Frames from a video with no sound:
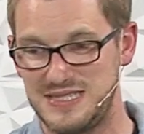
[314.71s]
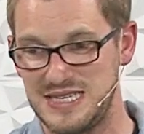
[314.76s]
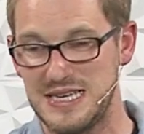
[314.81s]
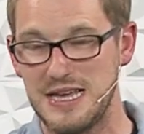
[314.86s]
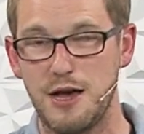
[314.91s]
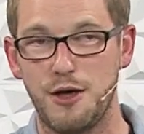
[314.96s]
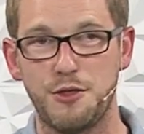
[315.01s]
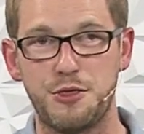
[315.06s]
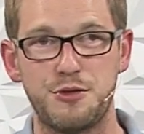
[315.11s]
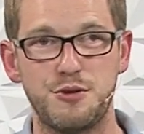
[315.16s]

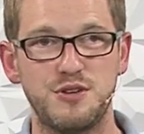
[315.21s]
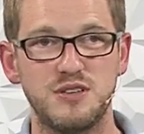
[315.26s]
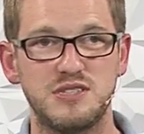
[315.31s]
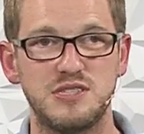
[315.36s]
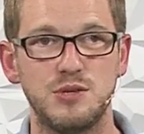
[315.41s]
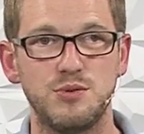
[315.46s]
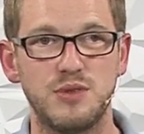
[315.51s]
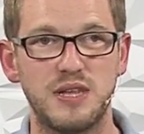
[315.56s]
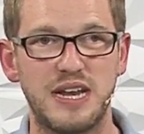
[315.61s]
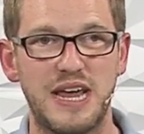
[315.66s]

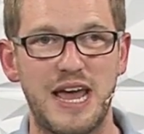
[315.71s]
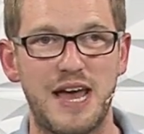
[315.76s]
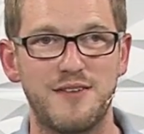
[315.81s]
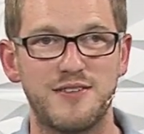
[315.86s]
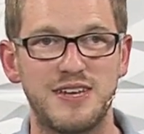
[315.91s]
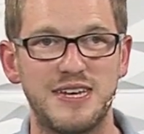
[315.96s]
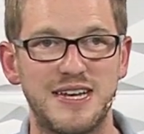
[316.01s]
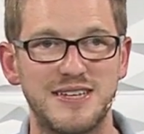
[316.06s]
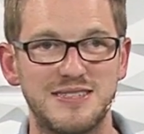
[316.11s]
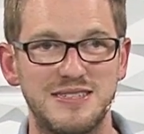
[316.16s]
DL32 that I
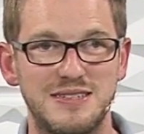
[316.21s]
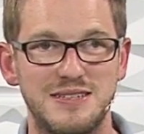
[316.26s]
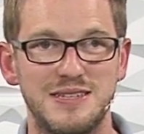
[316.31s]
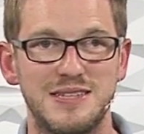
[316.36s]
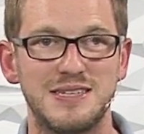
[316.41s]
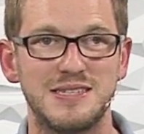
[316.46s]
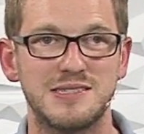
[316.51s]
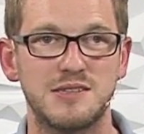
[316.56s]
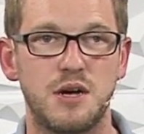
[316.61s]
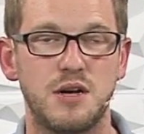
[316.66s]
have connected
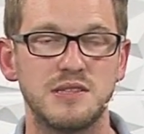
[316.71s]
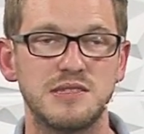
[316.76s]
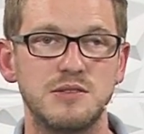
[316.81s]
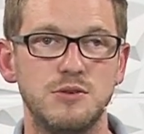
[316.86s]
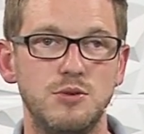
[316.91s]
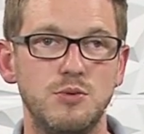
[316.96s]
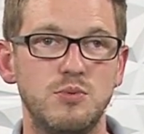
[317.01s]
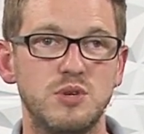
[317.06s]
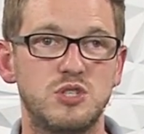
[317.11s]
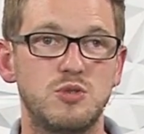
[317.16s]
to this console
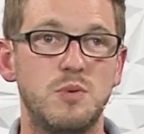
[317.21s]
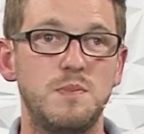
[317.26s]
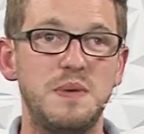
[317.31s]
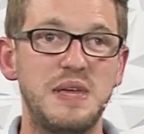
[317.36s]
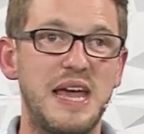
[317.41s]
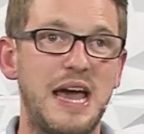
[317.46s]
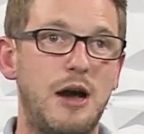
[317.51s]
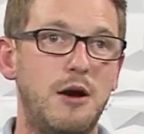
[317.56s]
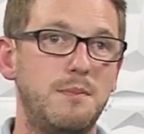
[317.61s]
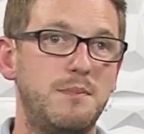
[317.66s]
console, which would
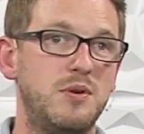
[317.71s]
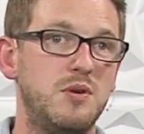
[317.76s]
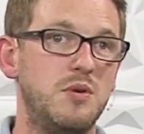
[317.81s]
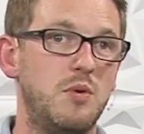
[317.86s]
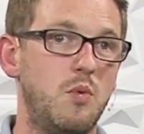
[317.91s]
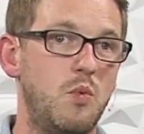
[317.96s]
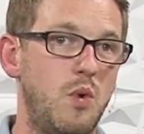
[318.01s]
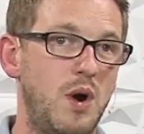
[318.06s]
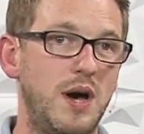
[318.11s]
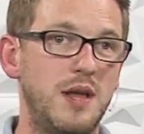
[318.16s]
be
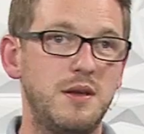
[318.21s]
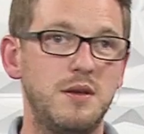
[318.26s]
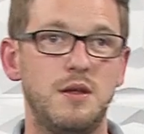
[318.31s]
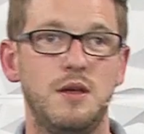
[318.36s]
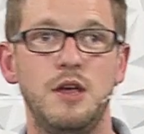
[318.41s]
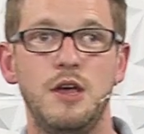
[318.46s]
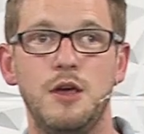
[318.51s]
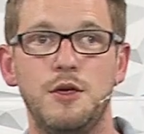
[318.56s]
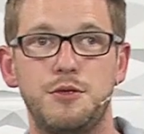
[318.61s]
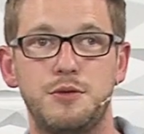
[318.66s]
output
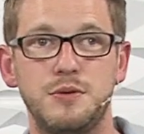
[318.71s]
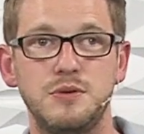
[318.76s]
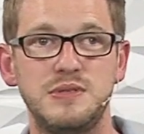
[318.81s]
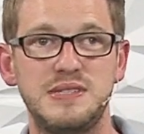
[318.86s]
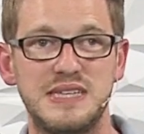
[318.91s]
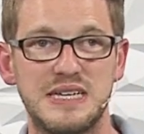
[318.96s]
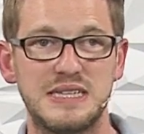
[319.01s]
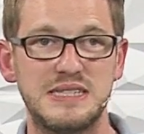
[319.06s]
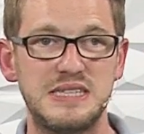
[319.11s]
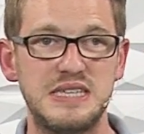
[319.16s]
1 through
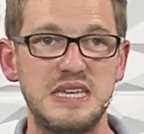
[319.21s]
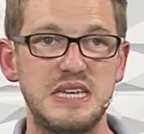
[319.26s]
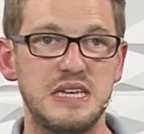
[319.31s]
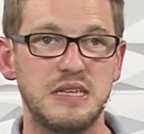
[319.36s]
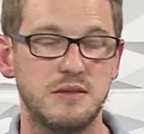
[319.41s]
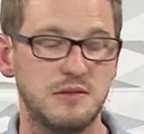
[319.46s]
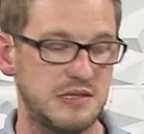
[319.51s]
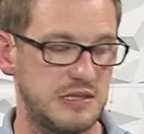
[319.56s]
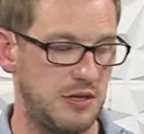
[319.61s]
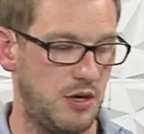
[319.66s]

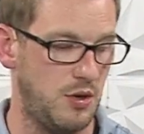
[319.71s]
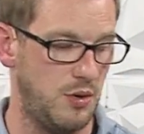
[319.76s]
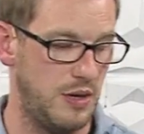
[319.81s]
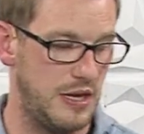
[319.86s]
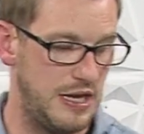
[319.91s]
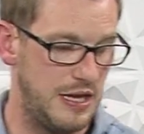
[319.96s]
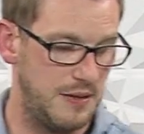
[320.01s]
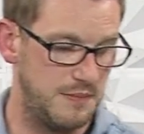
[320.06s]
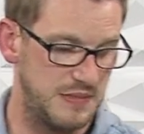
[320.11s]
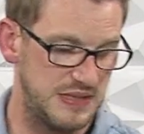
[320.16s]
16. So
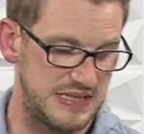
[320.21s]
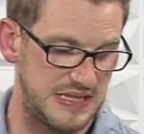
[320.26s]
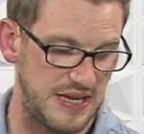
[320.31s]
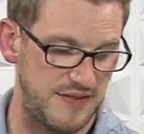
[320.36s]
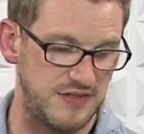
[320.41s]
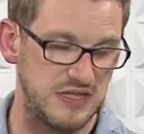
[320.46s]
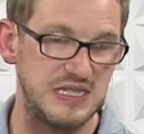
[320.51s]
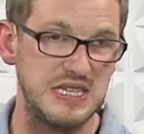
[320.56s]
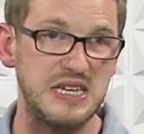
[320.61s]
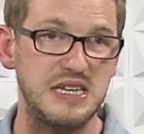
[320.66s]

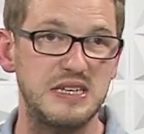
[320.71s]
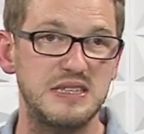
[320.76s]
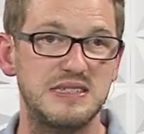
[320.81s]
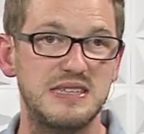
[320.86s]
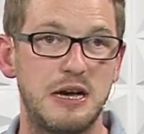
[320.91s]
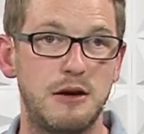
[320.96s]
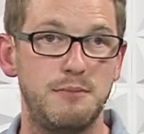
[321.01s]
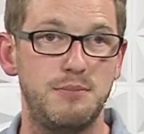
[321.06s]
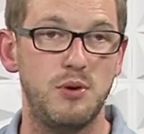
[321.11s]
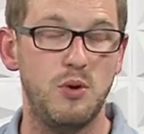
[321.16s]
17
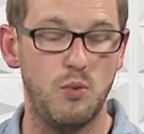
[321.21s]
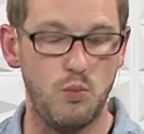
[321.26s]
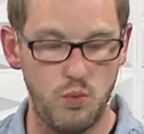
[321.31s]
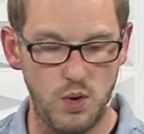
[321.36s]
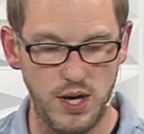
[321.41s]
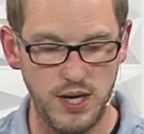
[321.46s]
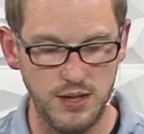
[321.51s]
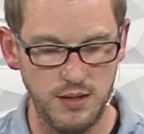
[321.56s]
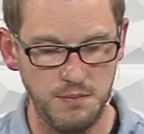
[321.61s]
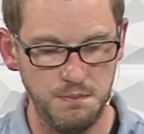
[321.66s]
is output
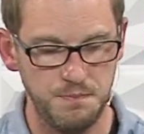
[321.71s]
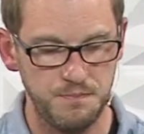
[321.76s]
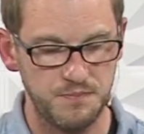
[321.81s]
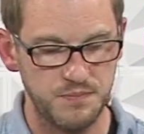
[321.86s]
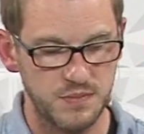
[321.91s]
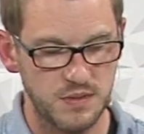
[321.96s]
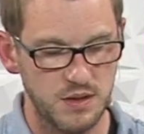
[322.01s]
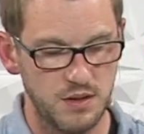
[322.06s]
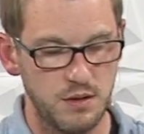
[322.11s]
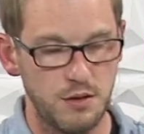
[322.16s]
1,
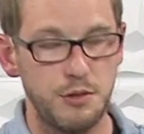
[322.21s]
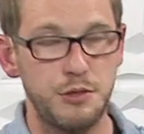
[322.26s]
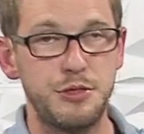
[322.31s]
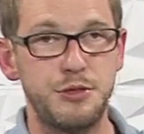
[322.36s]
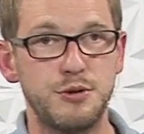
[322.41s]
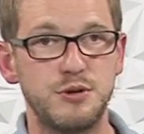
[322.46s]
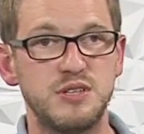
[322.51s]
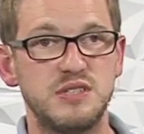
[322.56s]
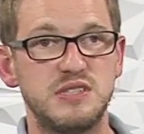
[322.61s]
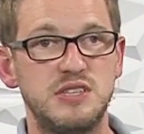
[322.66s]

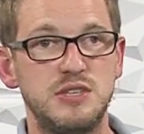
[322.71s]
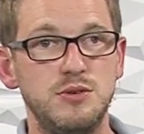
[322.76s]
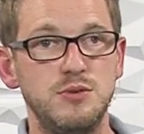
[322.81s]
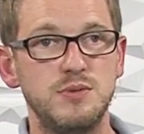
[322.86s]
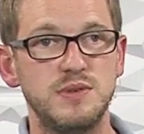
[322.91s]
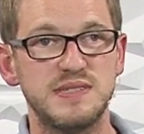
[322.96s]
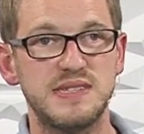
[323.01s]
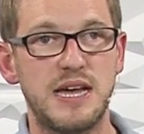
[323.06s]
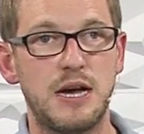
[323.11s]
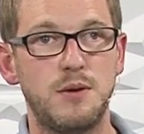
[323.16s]

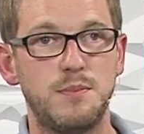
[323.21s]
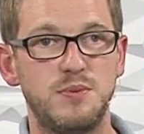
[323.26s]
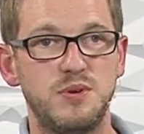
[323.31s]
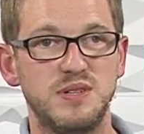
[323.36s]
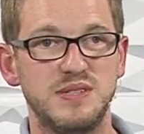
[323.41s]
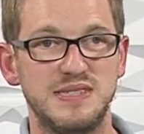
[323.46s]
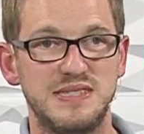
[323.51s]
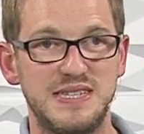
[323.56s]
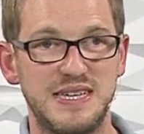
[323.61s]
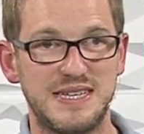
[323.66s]
32 is
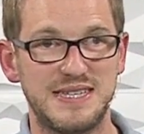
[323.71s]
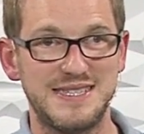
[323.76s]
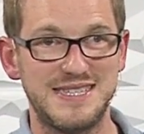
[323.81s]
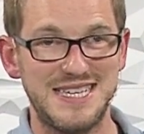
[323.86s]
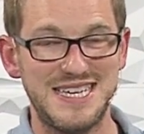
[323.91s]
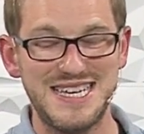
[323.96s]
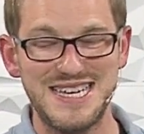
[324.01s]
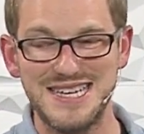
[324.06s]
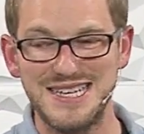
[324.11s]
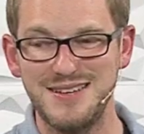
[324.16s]
output
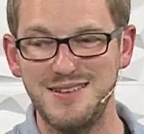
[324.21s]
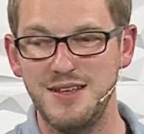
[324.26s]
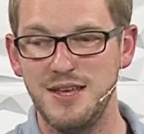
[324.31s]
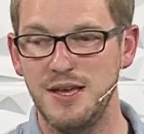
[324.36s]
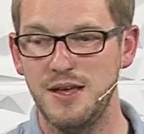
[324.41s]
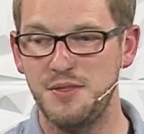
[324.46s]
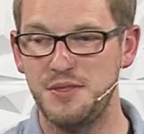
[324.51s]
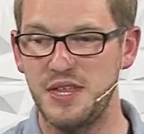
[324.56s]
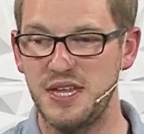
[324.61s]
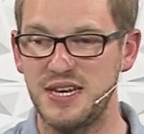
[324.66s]
16,
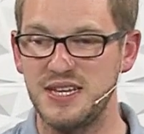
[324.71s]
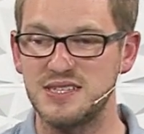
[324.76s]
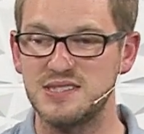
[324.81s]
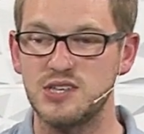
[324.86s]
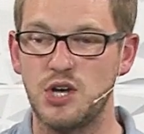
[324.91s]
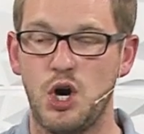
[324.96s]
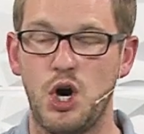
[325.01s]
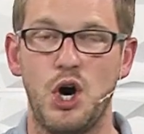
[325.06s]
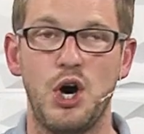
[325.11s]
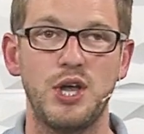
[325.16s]
that
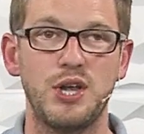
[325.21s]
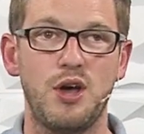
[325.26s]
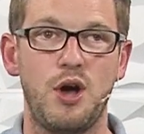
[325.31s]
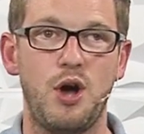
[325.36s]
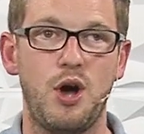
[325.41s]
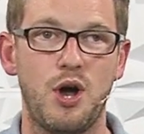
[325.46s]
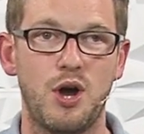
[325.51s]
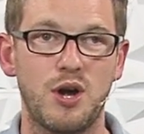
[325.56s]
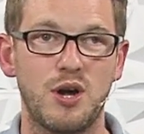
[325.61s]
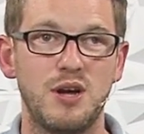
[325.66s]
is on
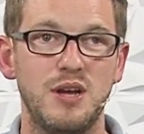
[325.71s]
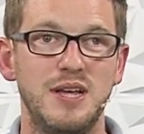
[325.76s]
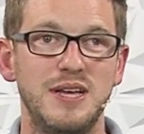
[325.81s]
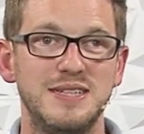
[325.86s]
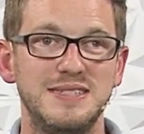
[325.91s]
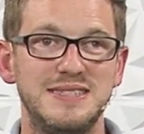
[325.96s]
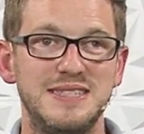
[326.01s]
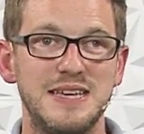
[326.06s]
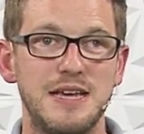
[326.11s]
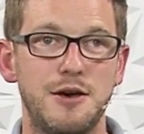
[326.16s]
our
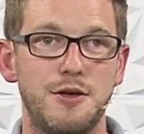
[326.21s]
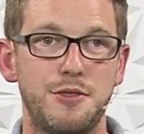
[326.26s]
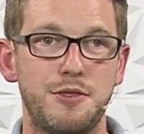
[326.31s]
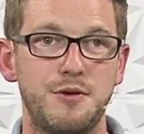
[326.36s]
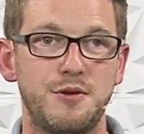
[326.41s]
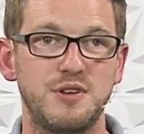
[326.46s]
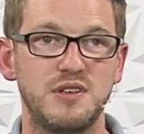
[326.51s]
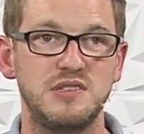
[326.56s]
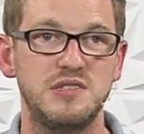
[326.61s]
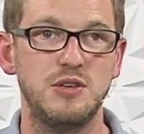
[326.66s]

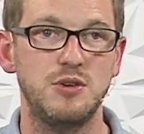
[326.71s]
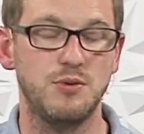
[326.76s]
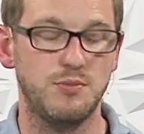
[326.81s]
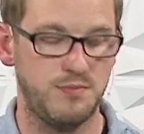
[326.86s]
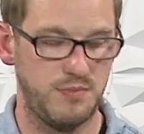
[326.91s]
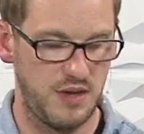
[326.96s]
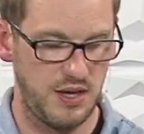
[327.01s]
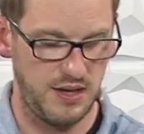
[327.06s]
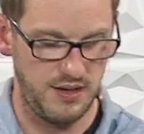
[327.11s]
DL32.